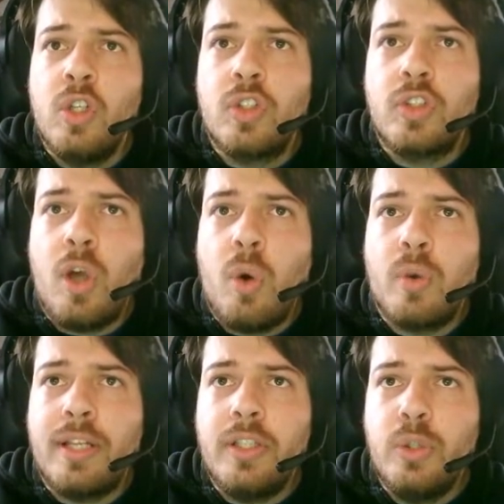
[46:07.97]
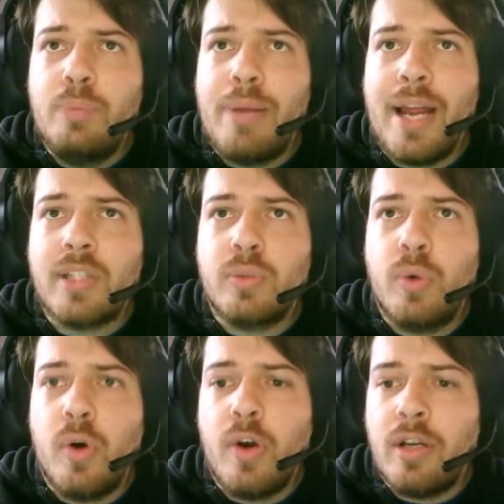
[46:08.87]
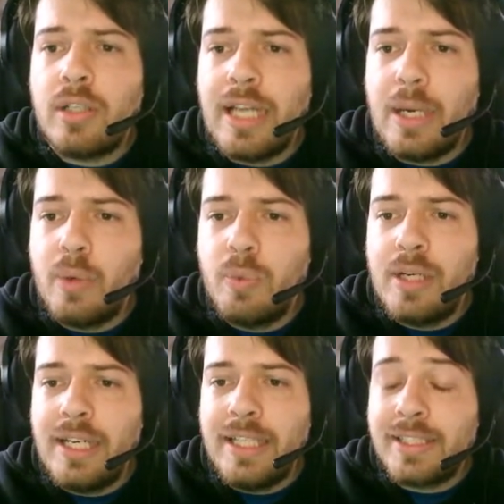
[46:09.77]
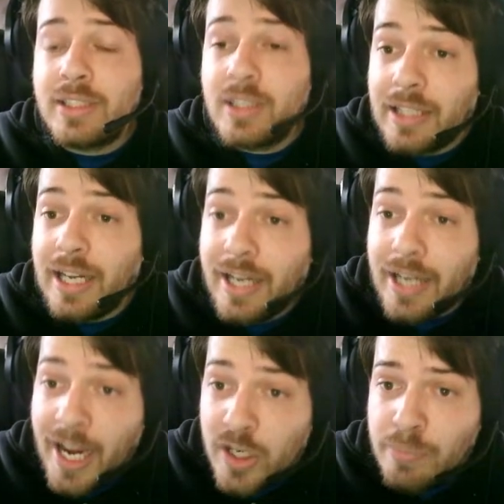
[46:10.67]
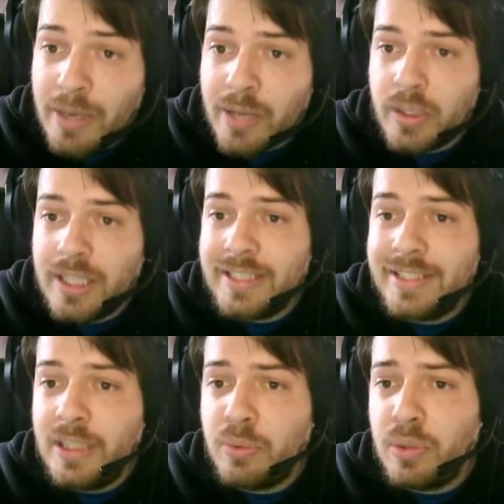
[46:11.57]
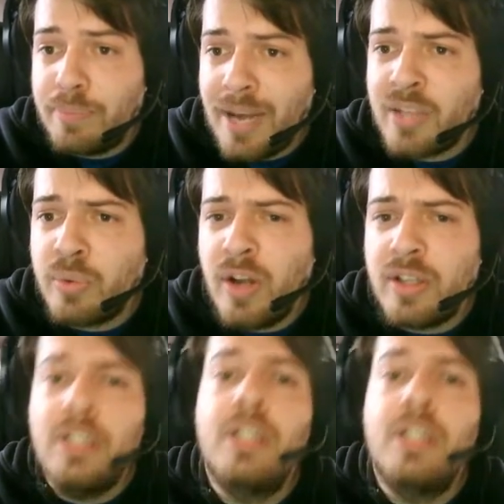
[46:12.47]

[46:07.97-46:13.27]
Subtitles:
So the new password the actual password is secret password,